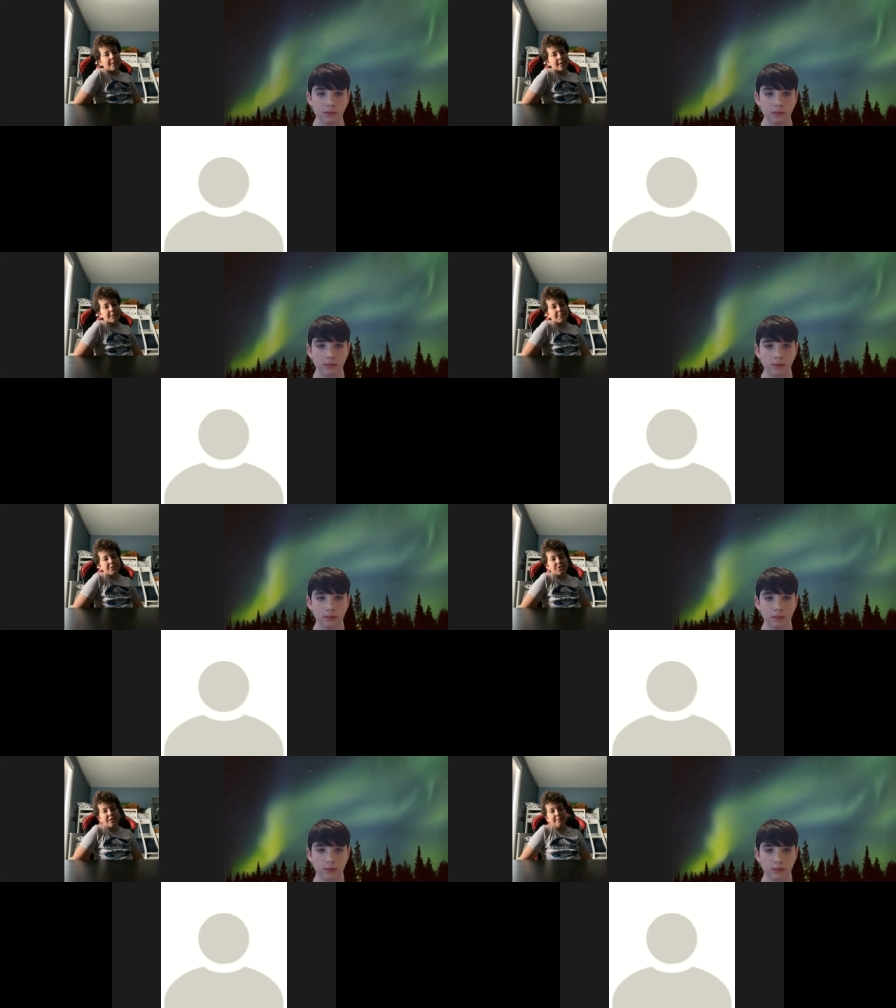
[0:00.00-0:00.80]

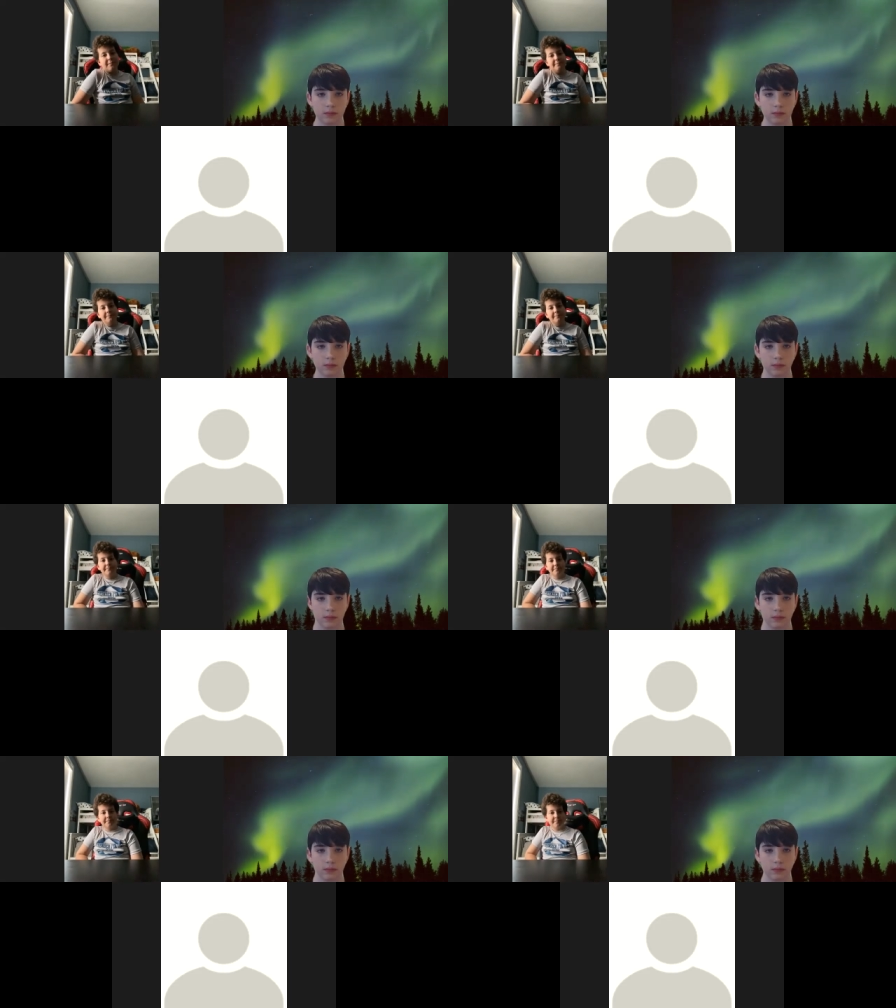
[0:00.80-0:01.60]
husbandry.
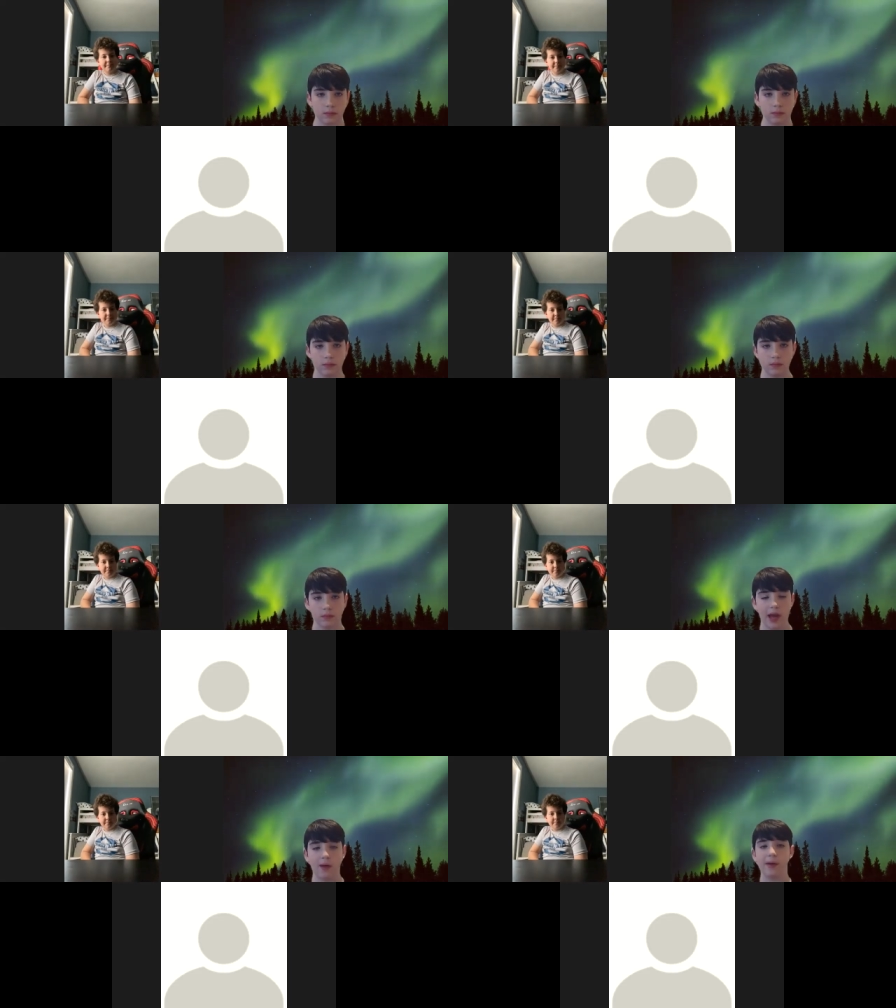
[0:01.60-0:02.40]

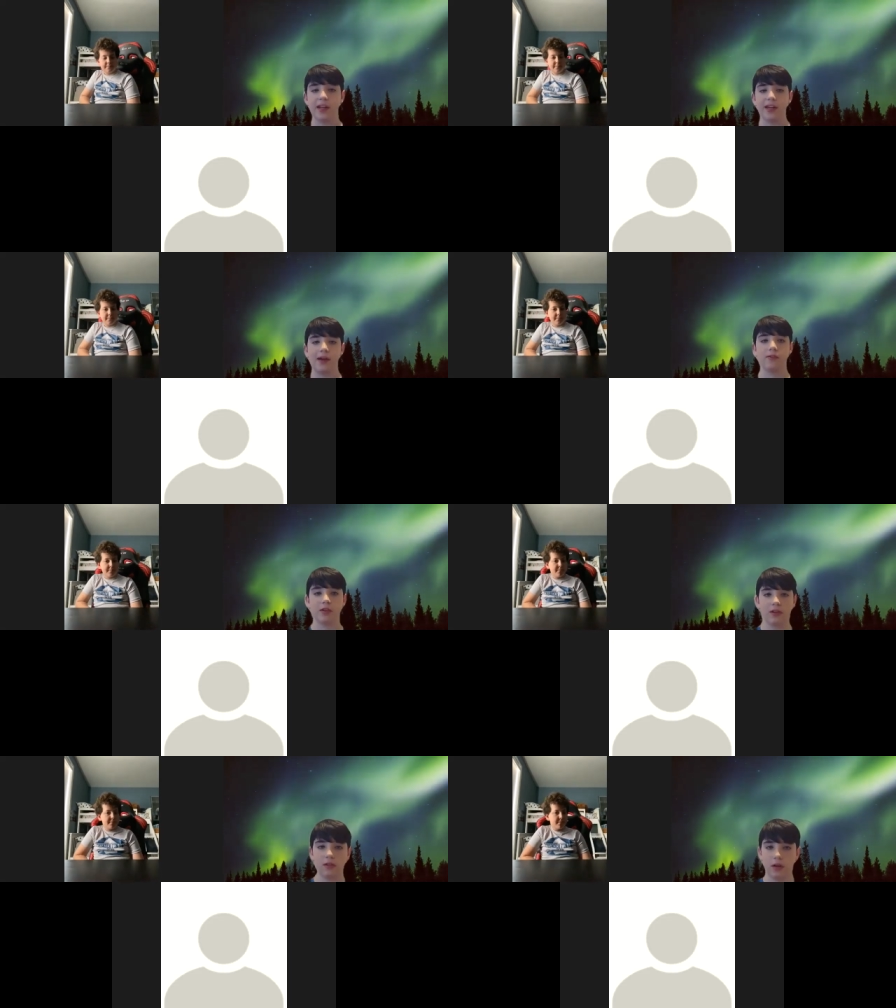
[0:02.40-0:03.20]
How many
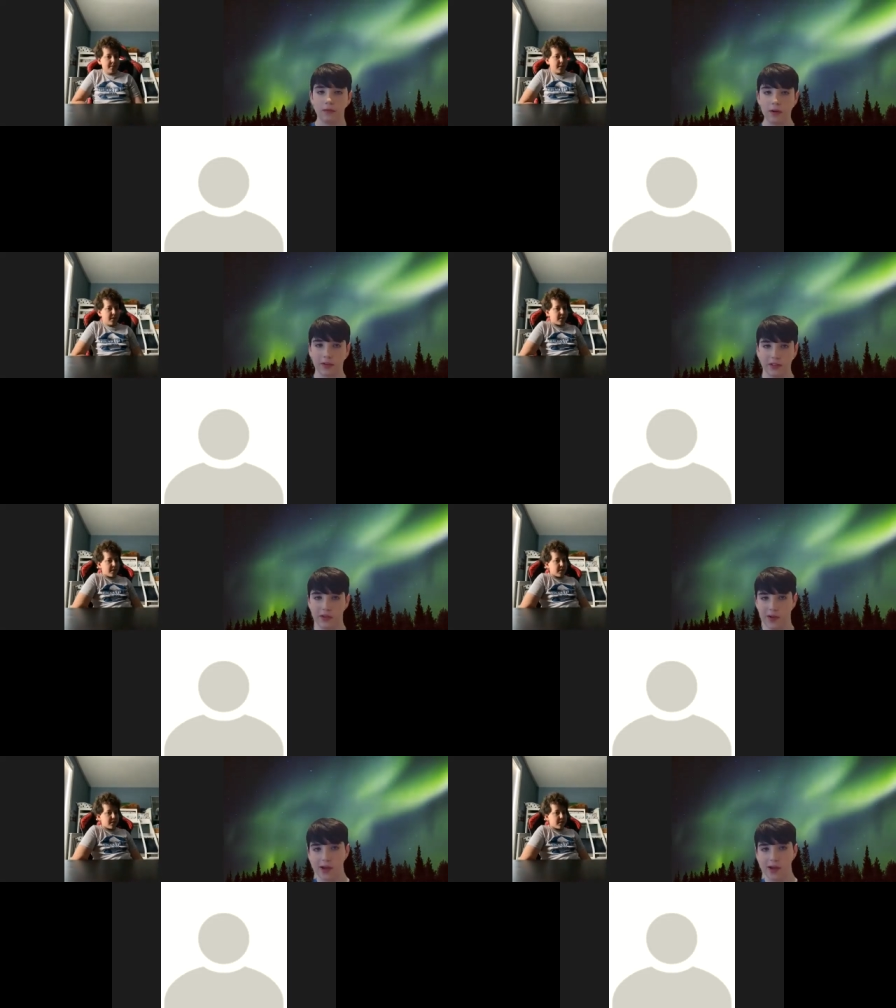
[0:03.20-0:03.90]
African clawed frogs do you